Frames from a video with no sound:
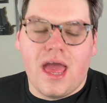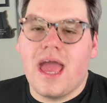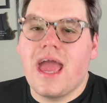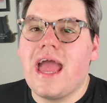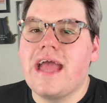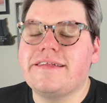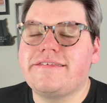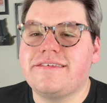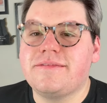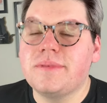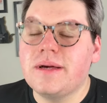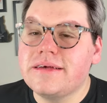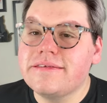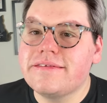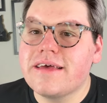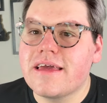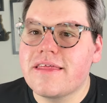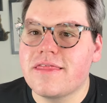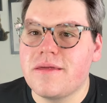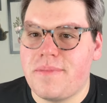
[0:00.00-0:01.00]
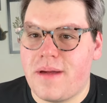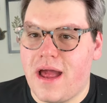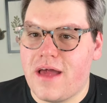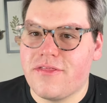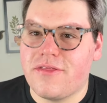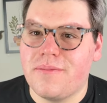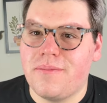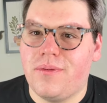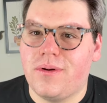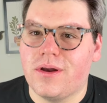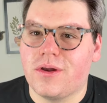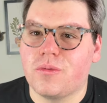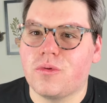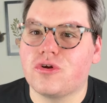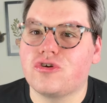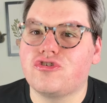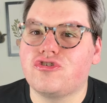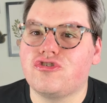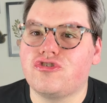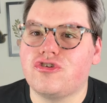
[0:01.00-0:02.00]
it smells like the Bath & Body
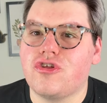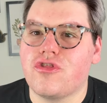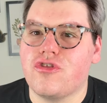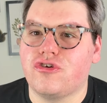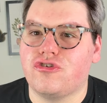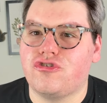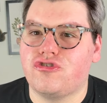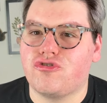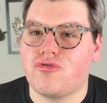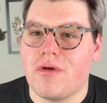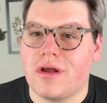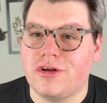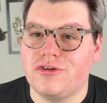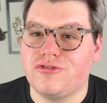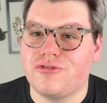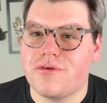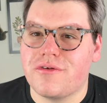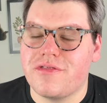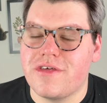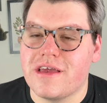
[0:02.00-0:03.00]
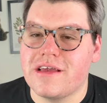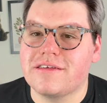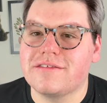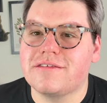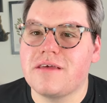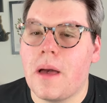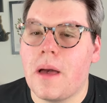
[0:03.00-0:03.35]
Works The Stranger Things